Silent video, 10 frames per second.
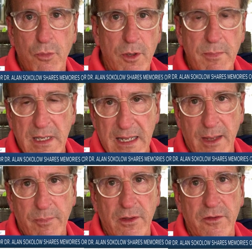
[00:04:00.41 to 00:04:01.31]
put him in the
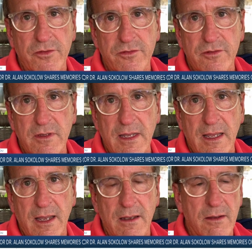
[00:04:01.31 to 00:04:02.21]
ambulance
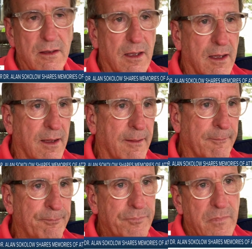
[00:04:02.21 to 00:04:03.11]
and
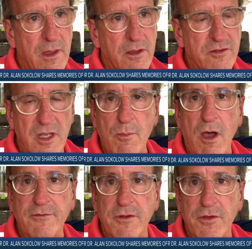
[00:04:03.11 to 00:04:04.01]
sent him
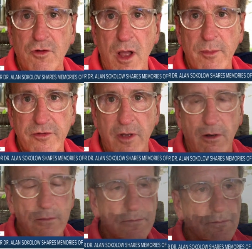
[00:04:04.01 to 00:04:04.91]
off to the trauma center.